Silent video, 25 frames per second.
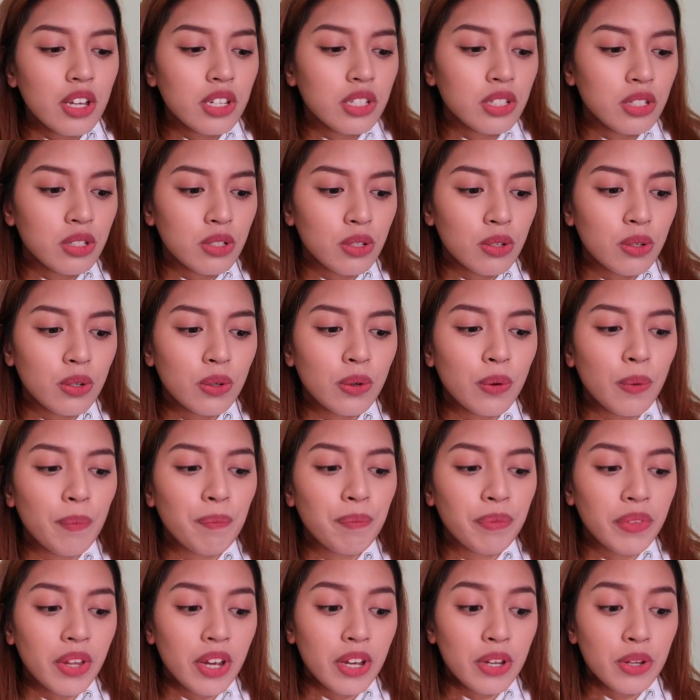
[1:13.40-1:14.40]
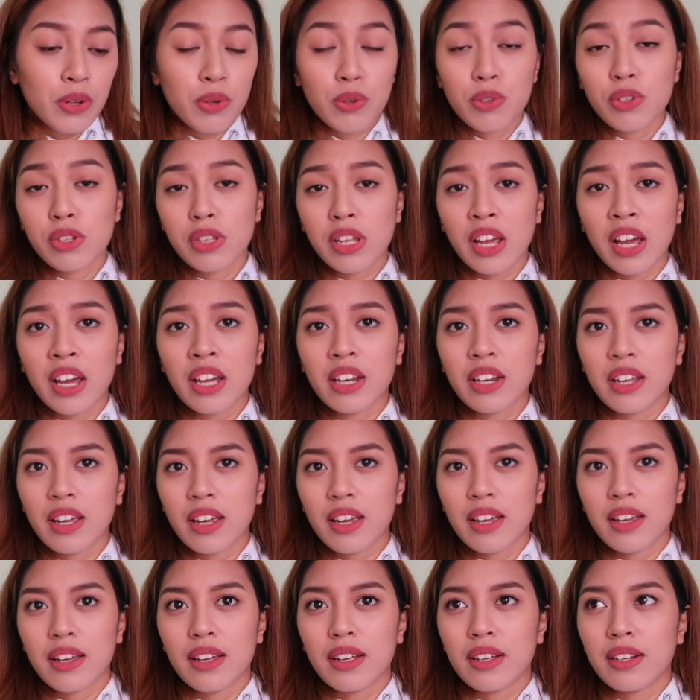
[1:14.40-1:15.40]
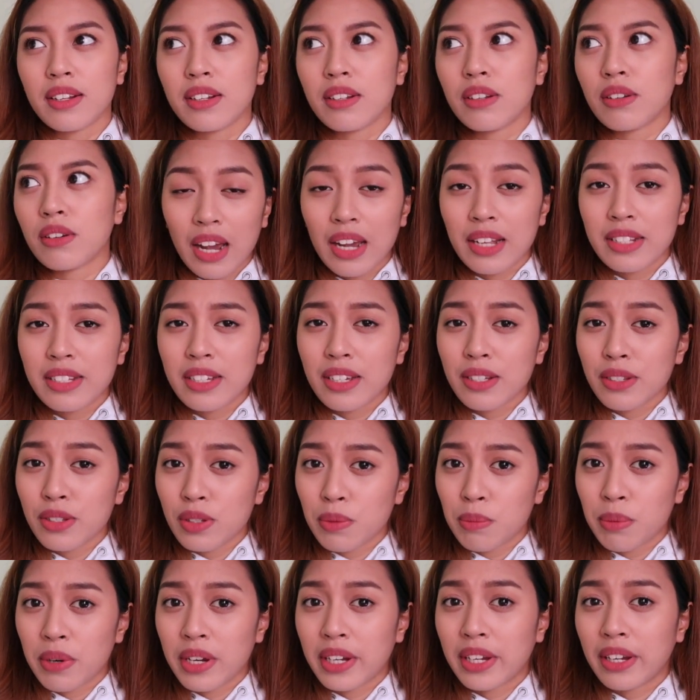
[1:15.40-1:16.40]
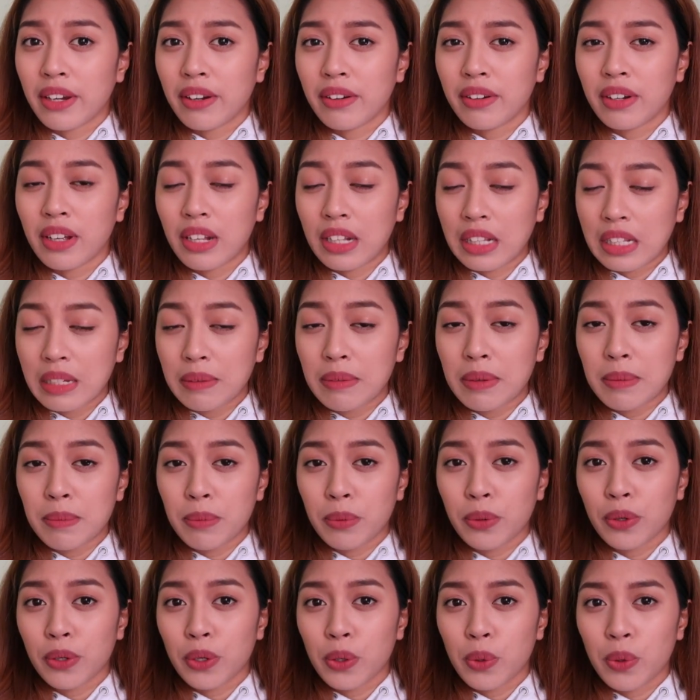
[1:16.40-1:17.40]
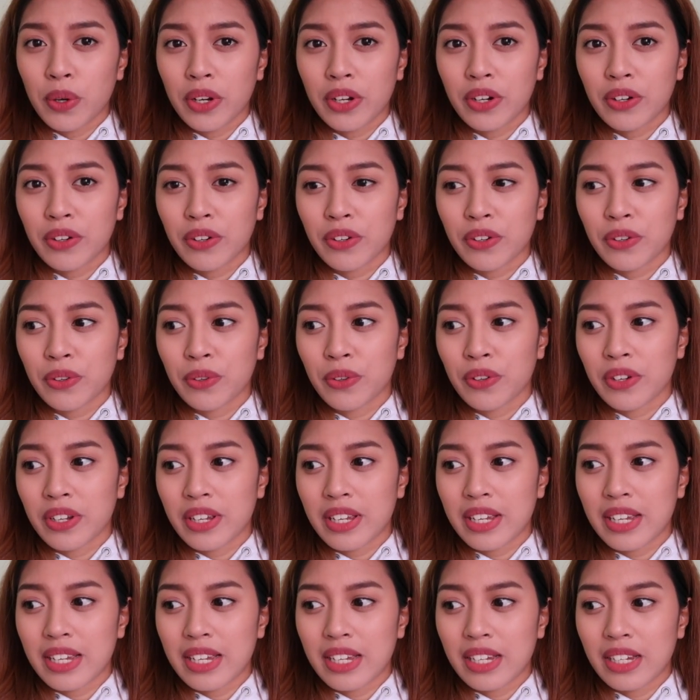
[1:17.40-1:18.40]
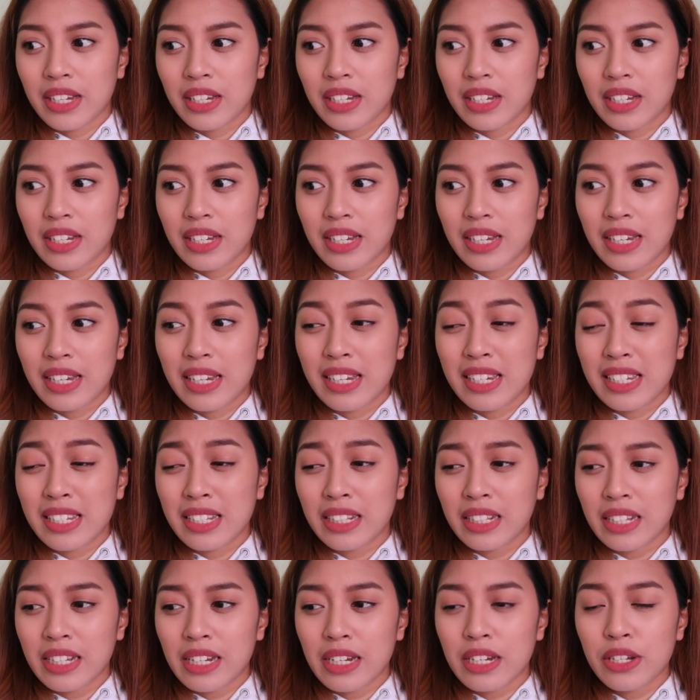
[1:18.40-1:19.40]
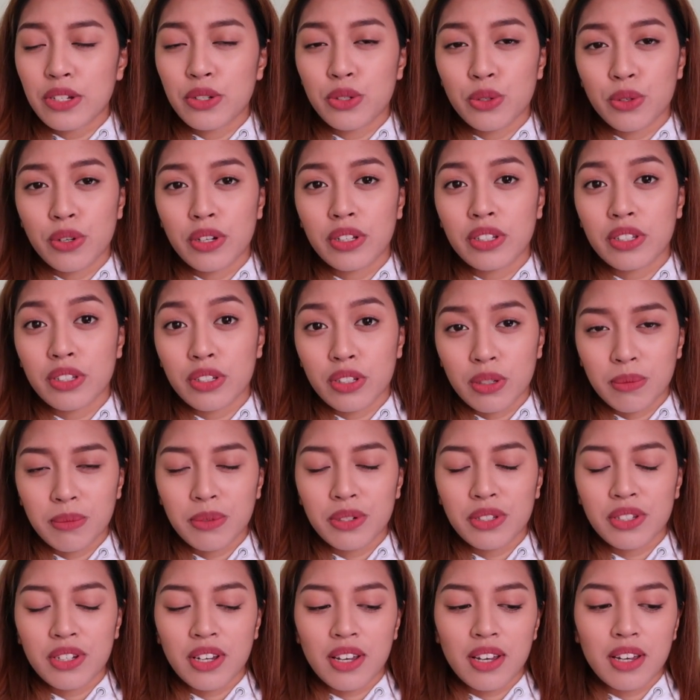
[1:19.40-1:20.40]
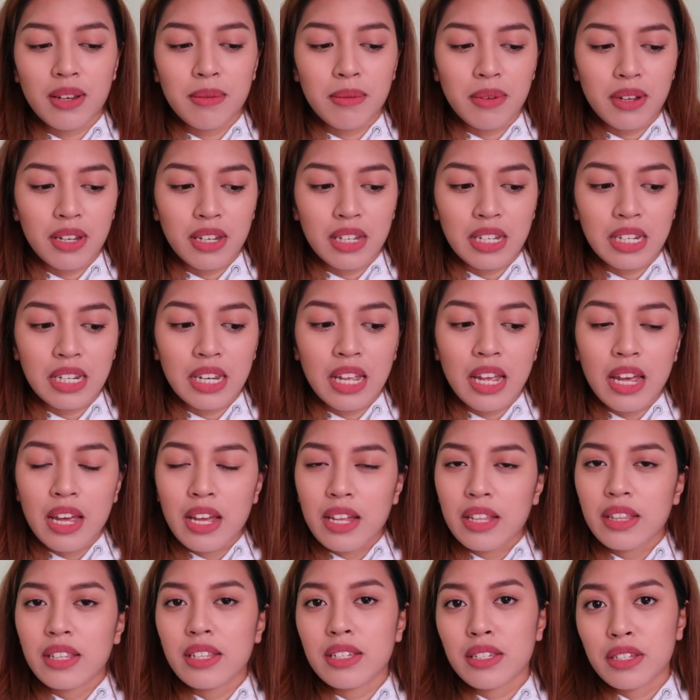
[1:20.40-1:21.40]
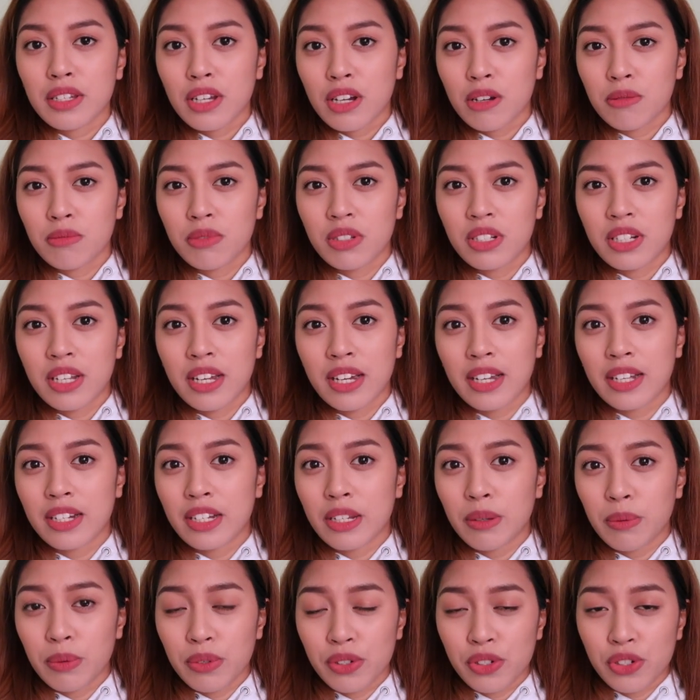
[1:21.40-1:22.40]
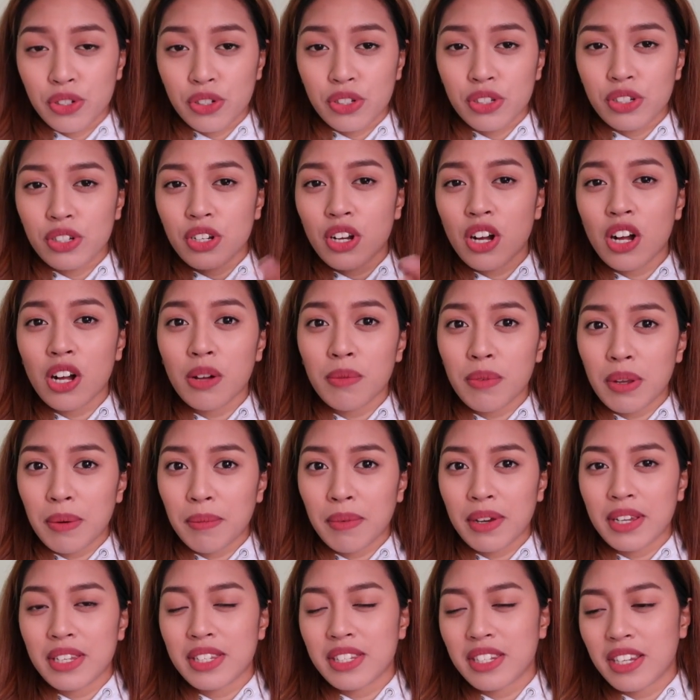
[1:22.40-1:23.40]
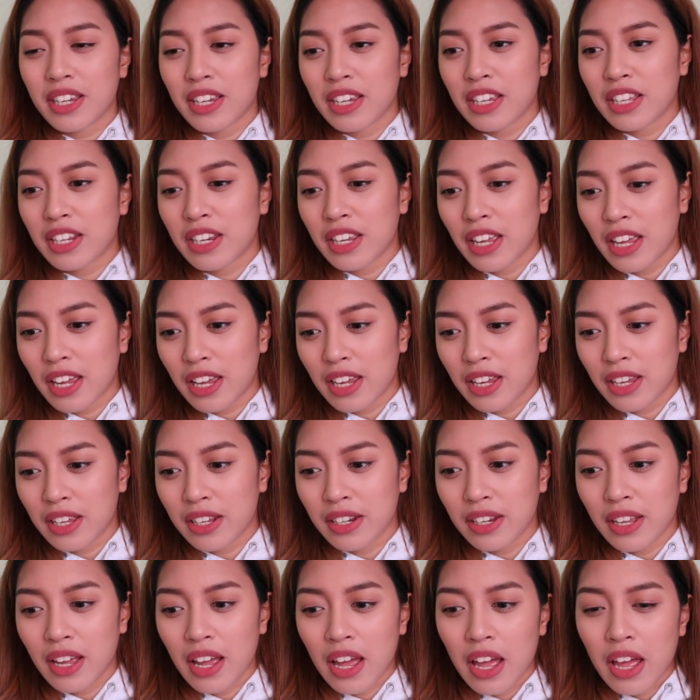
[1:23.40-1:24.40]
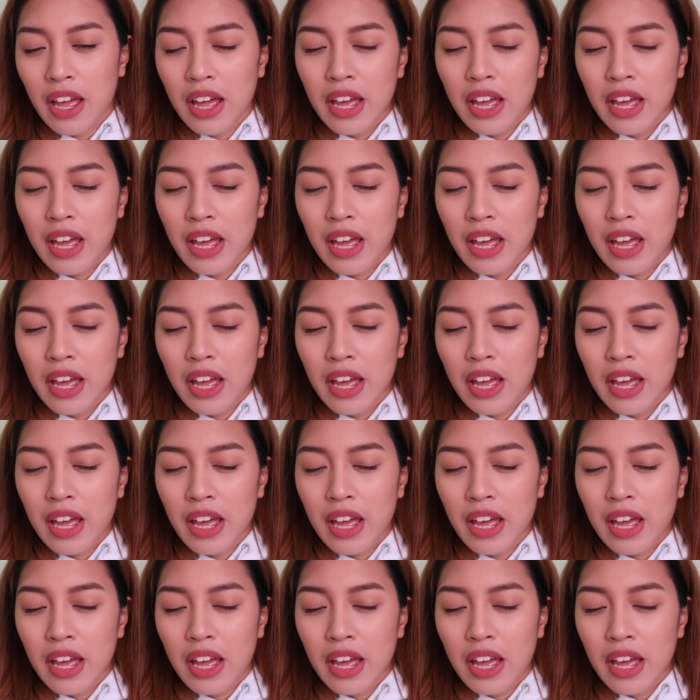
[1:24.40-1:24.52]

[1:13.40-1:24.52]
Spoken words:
So I use that, and I tend to break out a little bit more quicker or easily during the summertime, and this comes in handy with just calming my skin and